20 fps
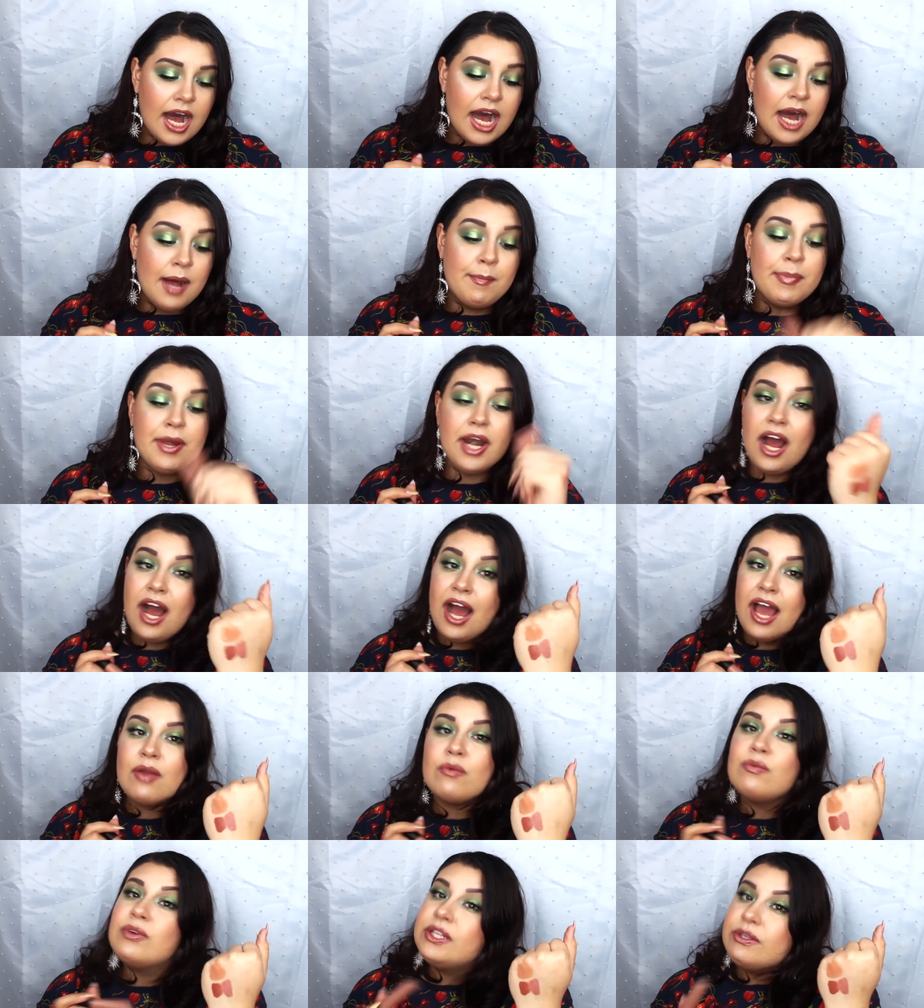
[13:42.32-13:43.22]
But
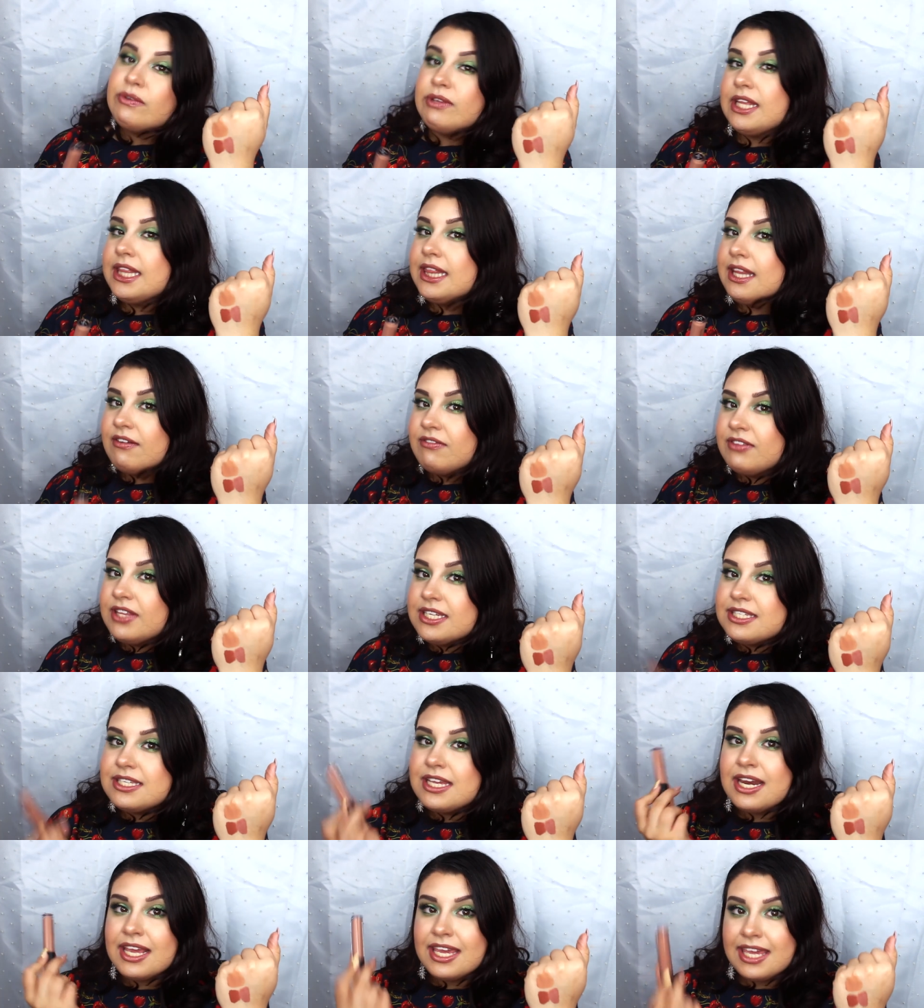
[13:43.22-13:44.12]
I really, really love
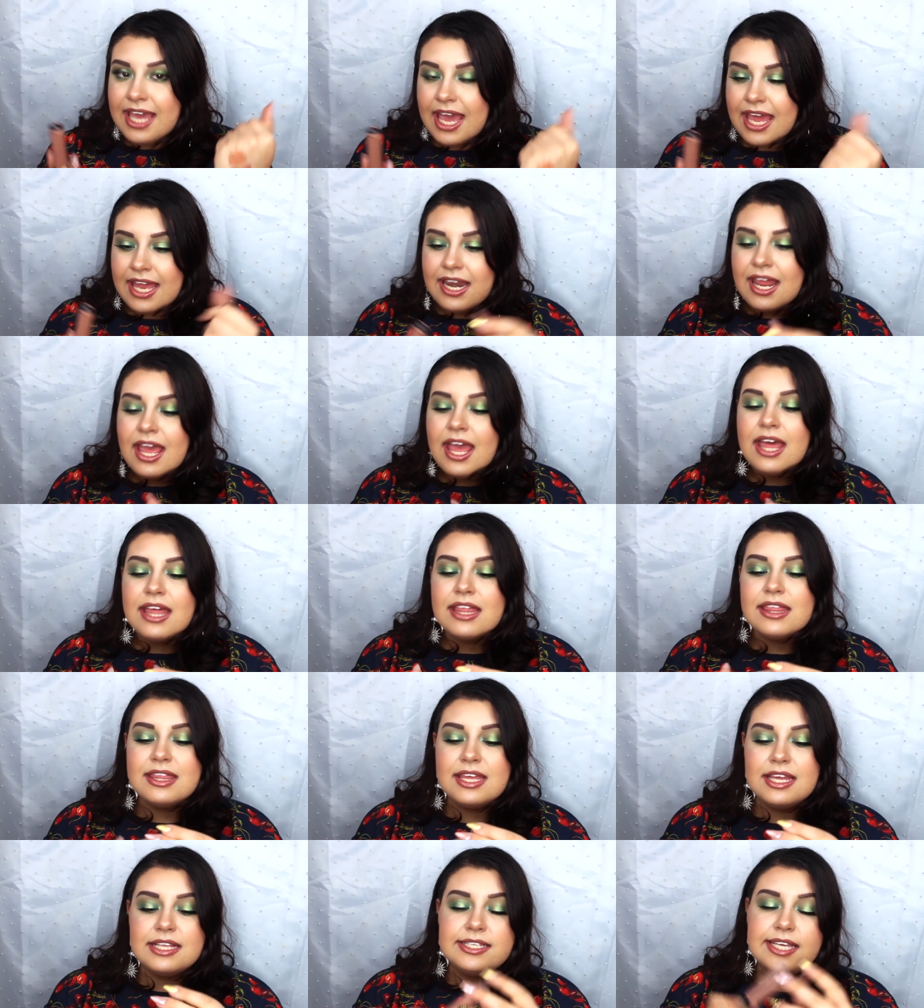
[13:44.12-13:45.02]
this. And again,
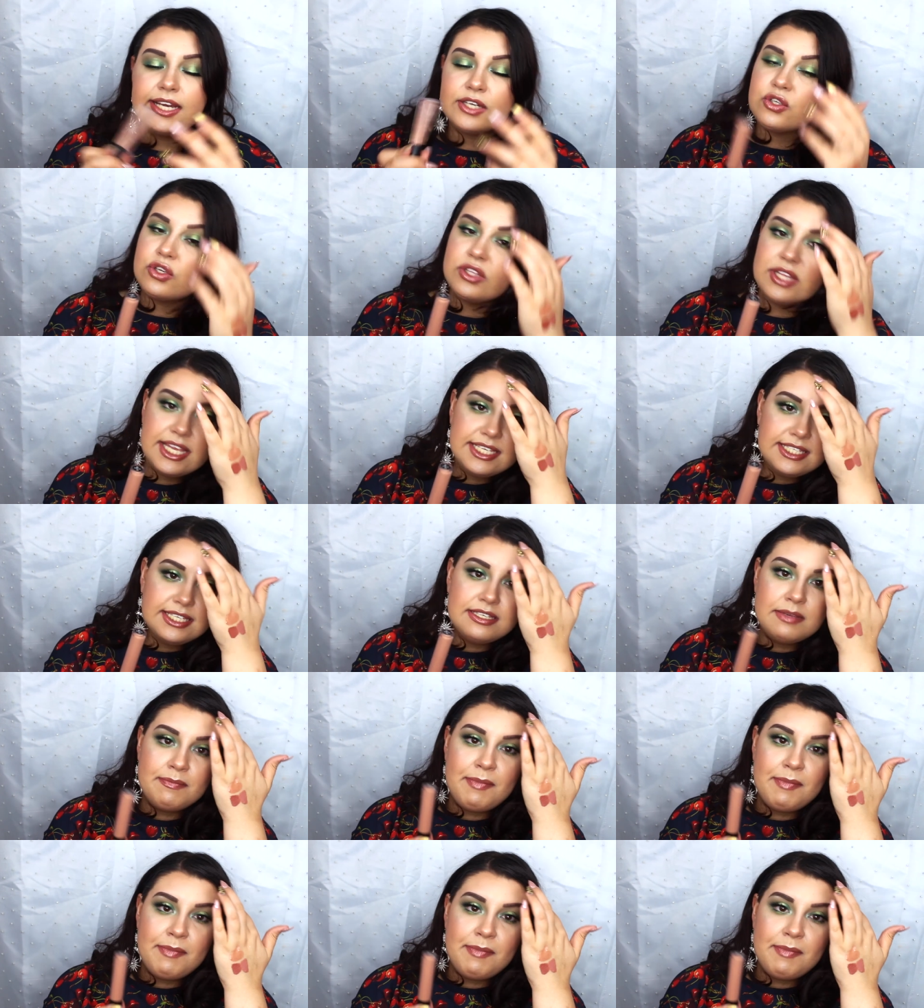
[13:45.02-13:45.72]
the texture on these is